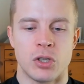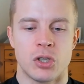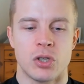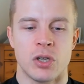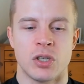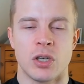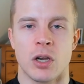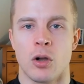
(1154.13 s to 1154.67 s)

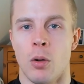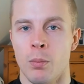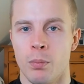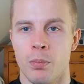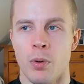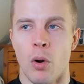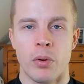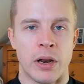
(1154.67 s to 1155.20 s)
is a
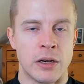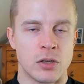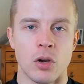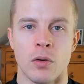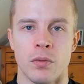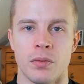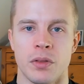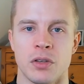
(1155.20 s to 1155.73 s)
component
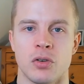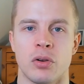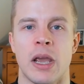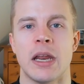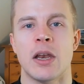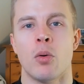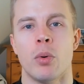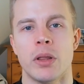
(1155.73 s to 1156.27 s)
of the
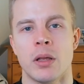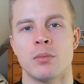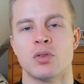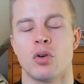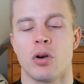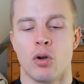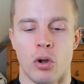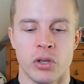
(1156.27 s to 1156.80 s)
circadian rhythms
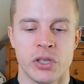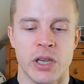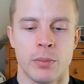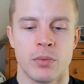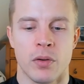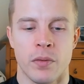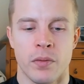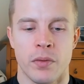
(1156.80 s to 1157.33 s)
or concept
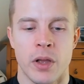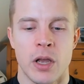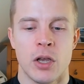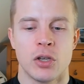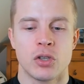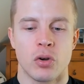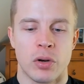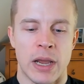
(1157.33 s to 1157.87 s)
of
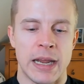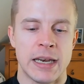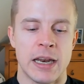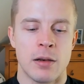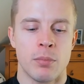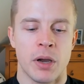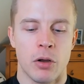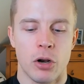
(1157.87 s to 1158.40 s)
circadian
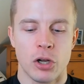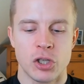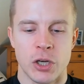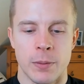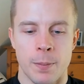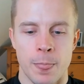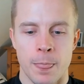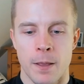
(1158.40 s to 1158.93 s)

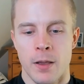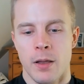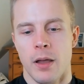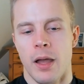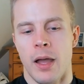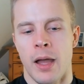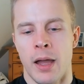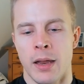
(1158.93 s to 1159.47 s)
biology.
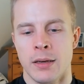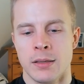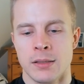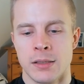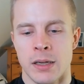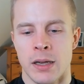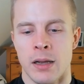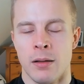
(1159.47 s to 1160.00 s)
And
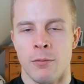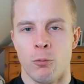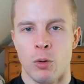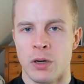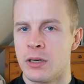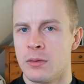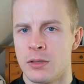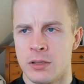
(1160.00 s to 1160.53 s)
uh, what
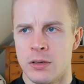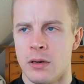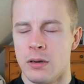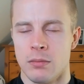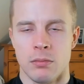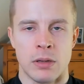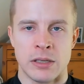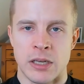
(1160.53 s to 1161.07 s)
it
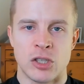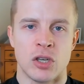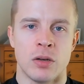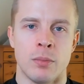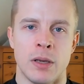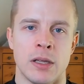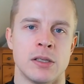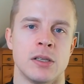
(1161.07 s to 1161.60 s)
essentially
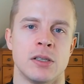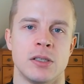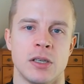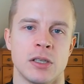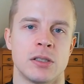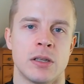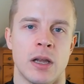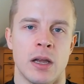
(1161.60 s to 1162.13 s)
means is
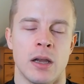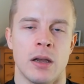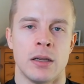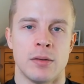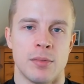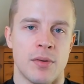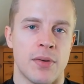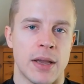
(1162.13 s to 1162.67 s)
just uh,
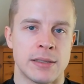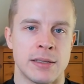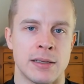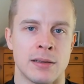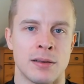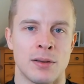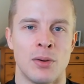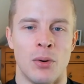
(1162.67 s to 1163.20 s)
intermittent
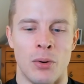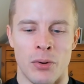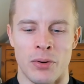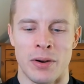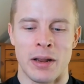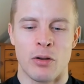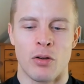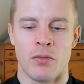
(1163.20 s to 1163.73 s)
fasting or
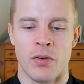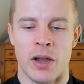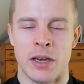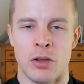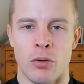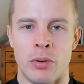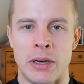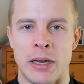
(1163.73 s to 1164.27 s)
uh, confining
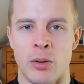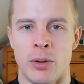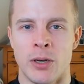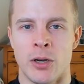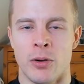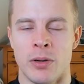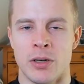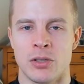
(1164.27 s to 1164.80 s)
your eating
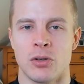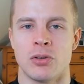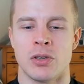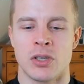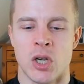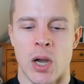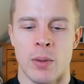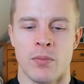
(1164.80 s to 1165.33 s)
window in a certain
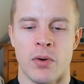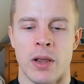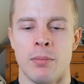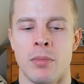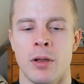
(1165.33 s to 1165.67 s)
time frame.